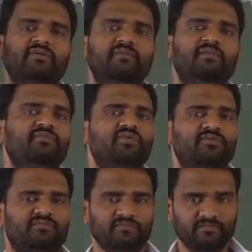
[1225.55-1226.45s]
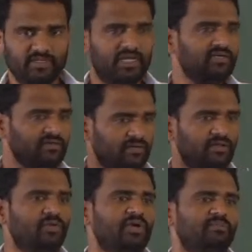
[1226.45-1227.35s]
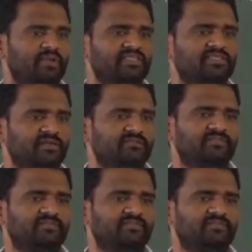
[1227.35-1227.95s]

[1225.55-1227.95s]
will be more at a low temperature,